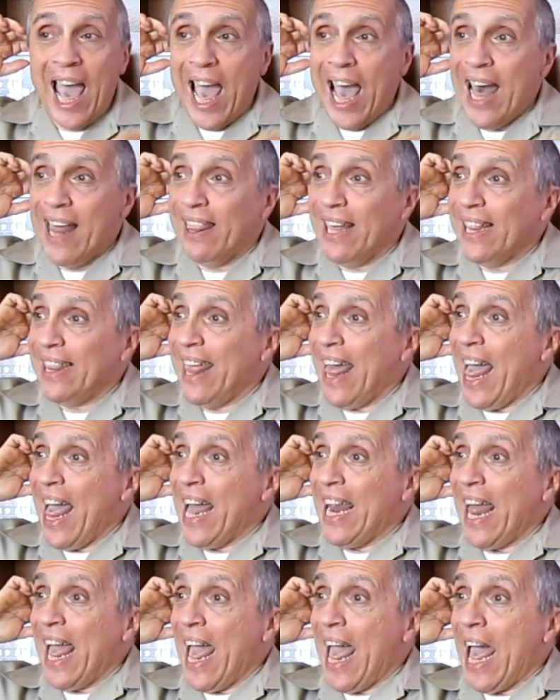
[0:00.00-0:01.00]
How did
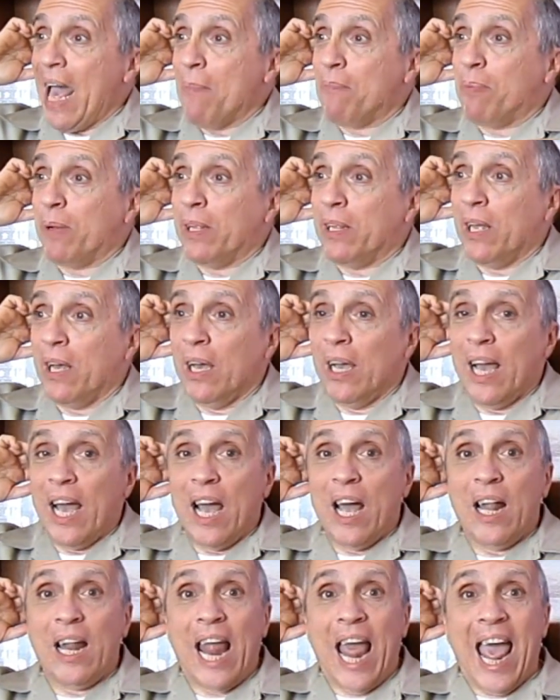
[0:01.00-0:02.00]
that happen?
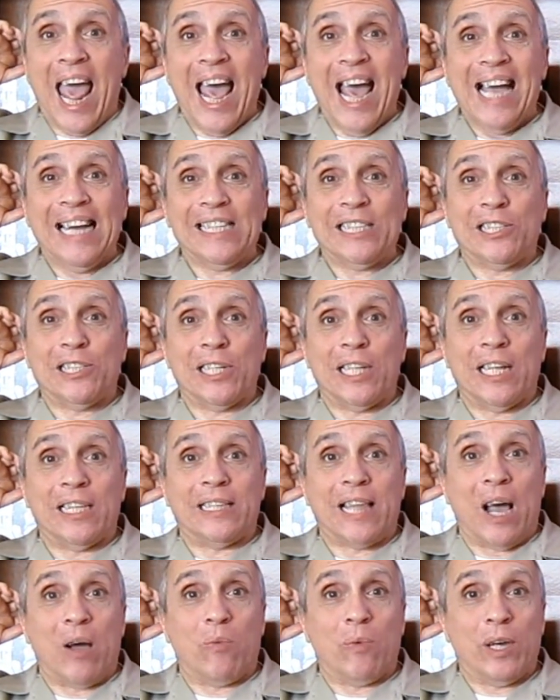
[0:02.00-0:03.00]
An
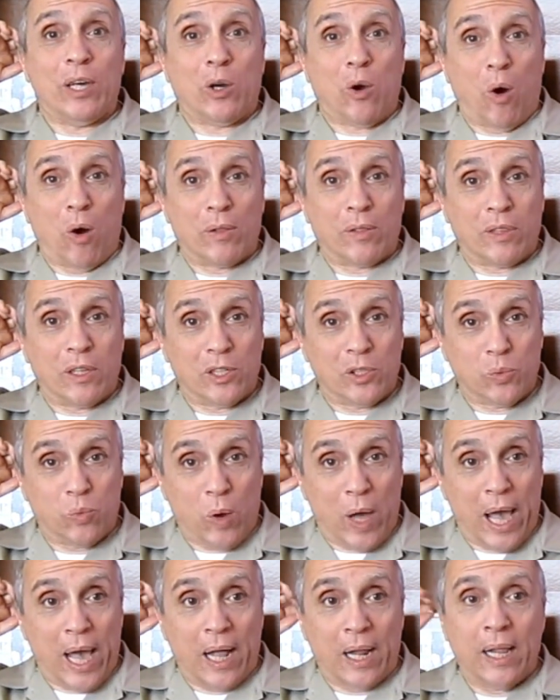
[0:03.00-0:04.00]
accident that we caught this
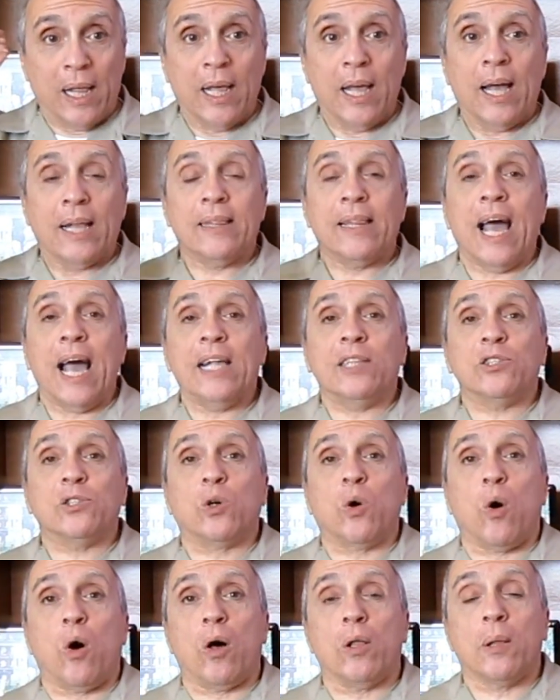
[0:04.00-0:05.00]
whale. That's
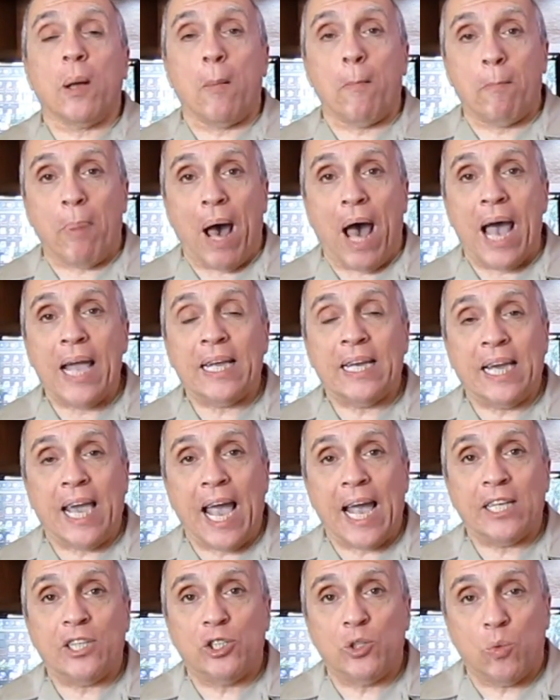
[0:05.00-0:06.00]
called
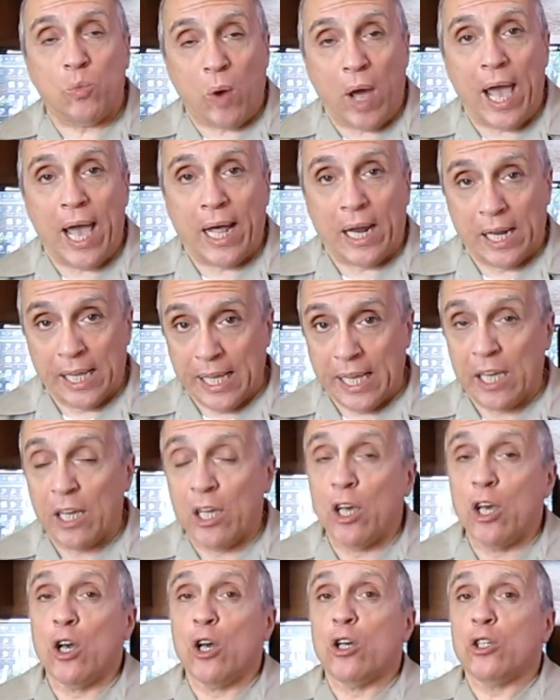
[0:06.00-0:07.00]
bycatch whaling.
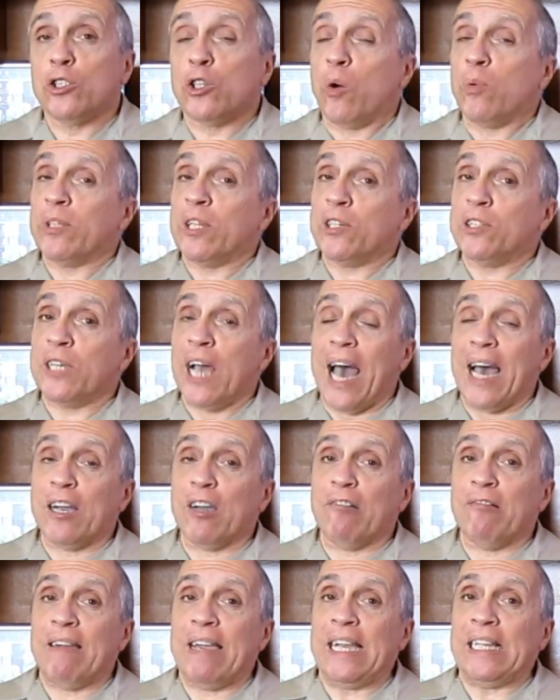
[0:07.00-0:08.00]
So when the South
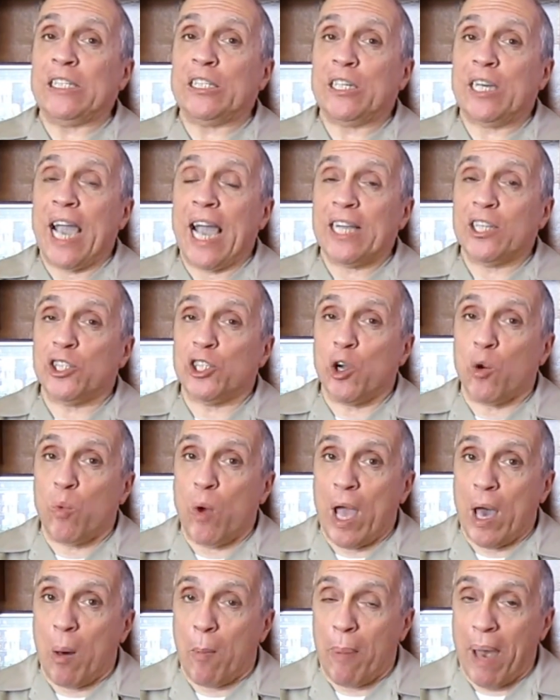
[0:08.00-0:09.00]
Koreans catch a
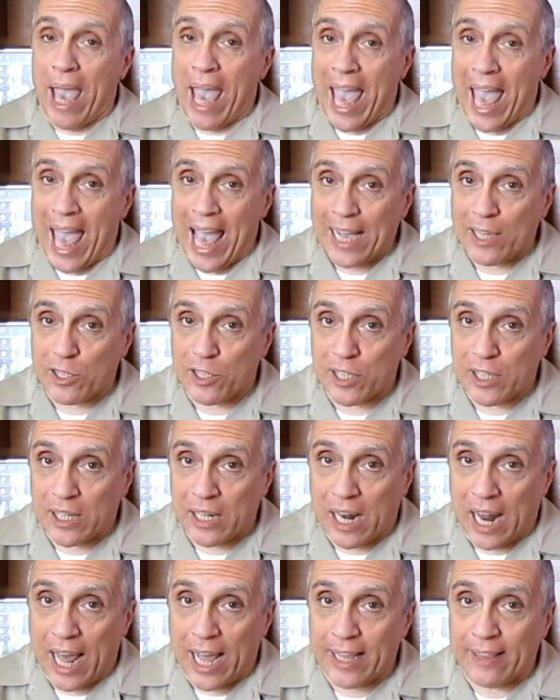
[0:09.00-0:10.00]
whale by
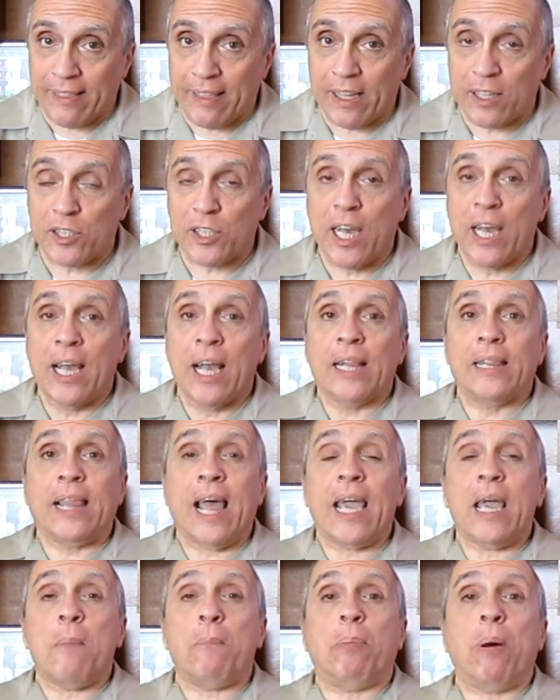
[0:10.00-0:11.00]
accident like this,
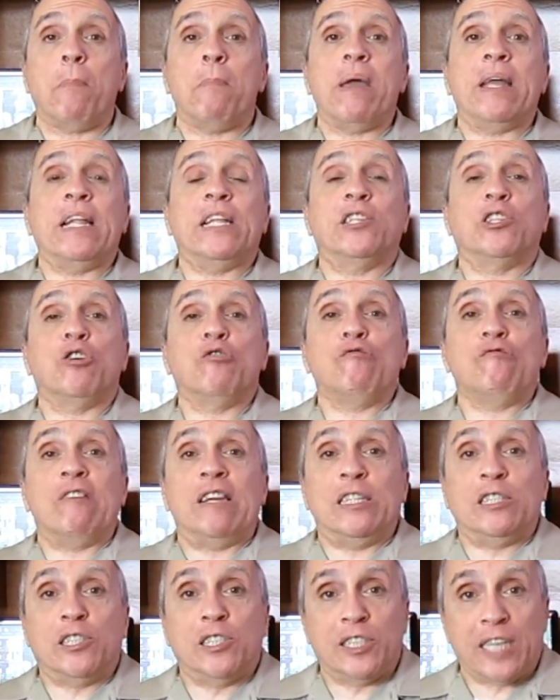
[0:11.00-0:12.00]
they are permitted to
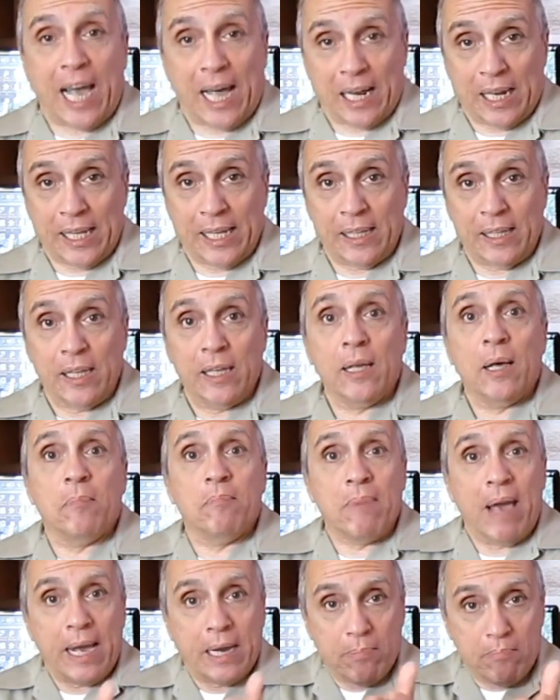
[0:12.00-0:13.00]
resell it,
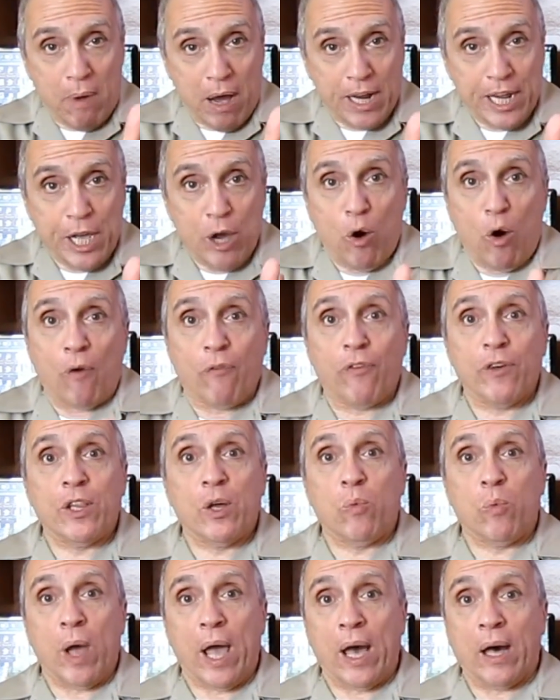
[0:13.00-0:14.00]
make money off of
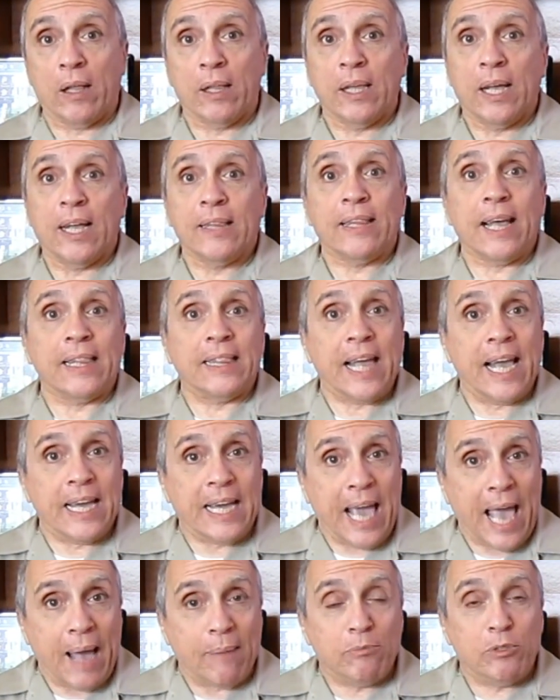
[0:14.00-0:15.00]
the whale that
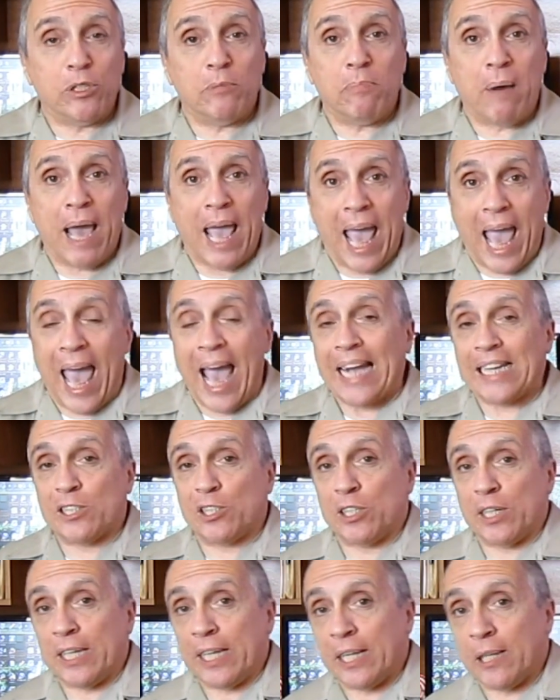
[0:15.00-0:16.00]
they captured by
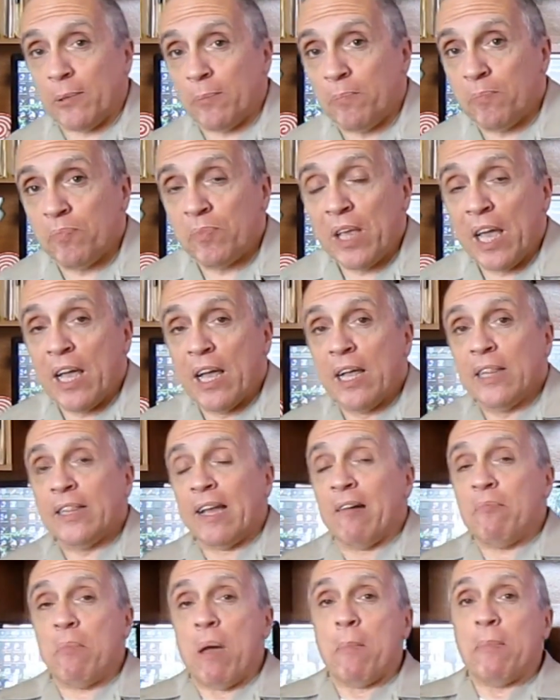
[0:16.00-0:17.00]
accident.
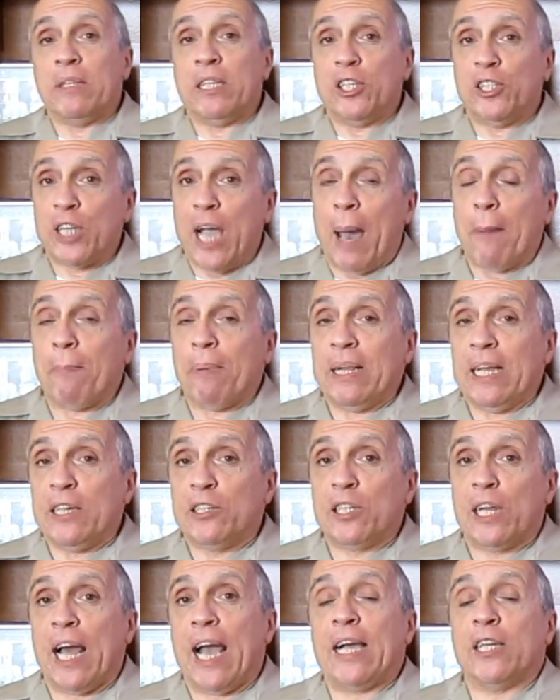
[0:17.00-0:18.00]
Now remember, the
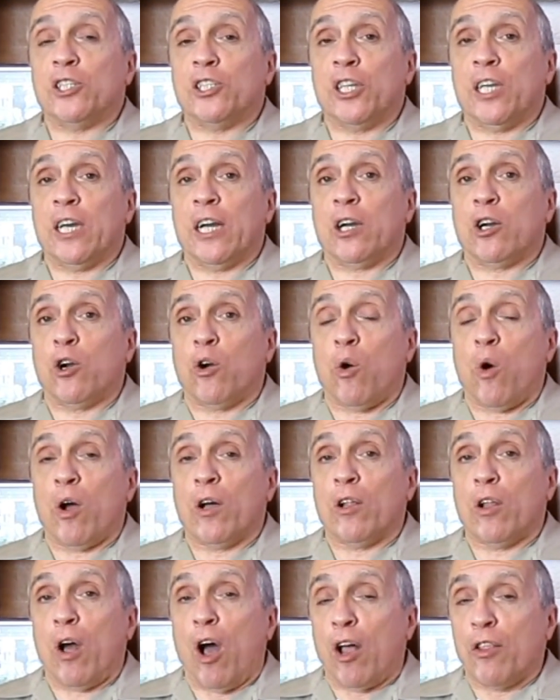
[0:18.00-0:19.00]
Japanese last year
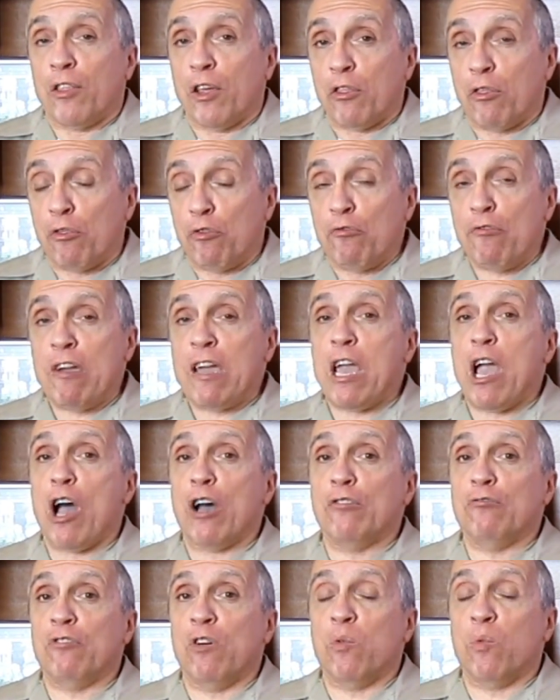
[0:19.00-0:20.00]
caught under
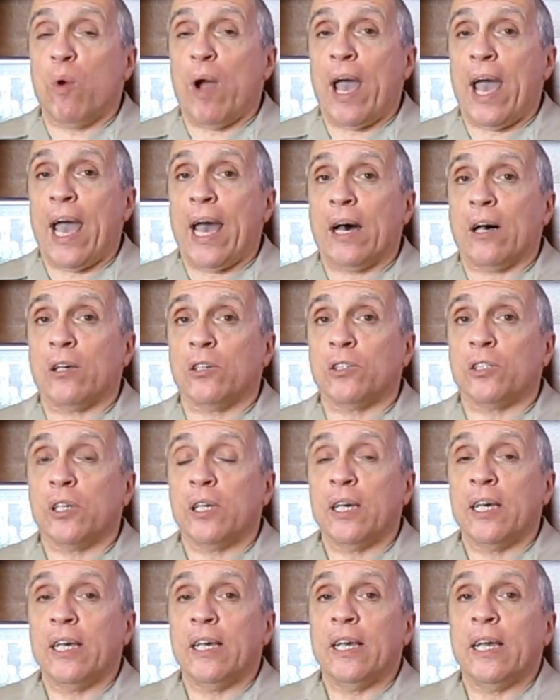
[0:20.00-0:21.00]
300 whales
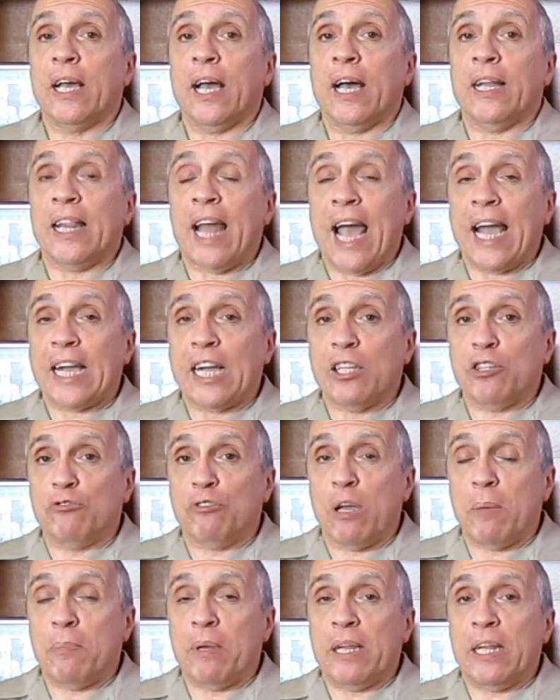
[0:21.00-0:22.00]
and that
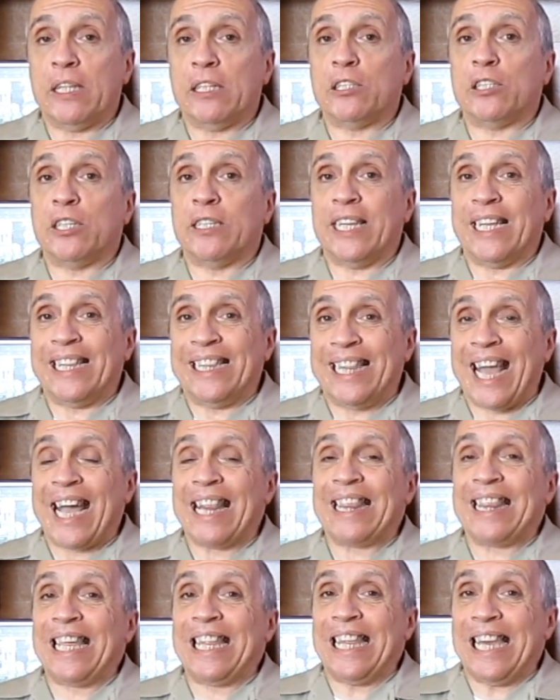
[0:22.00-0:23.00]
contributed to the
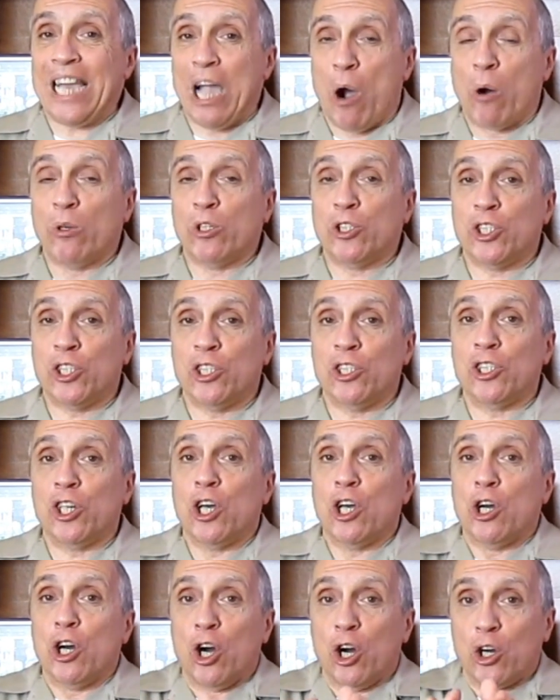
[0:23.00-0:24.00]
death of the oceans,
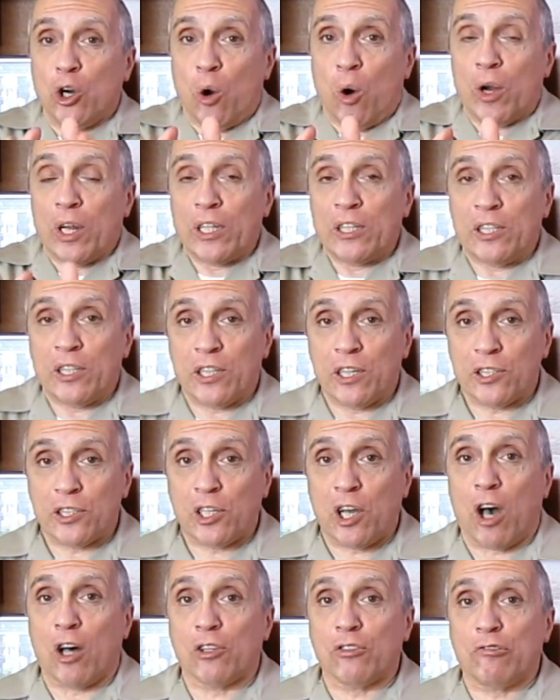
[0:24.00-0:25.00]
according to this
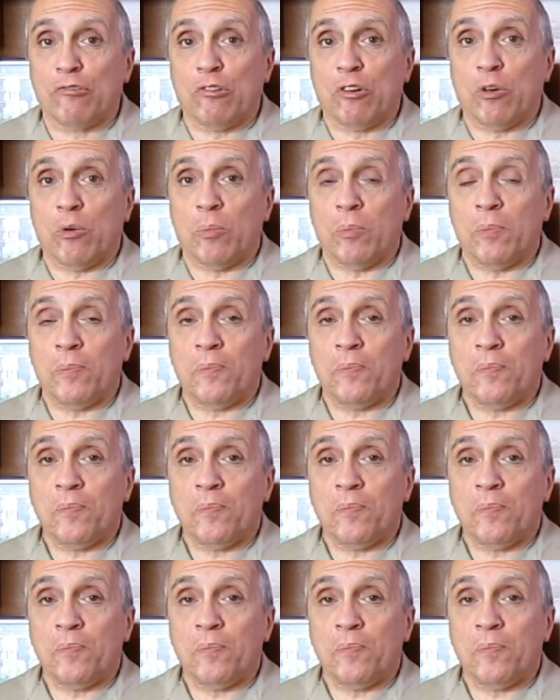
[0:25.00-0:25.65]
cult group.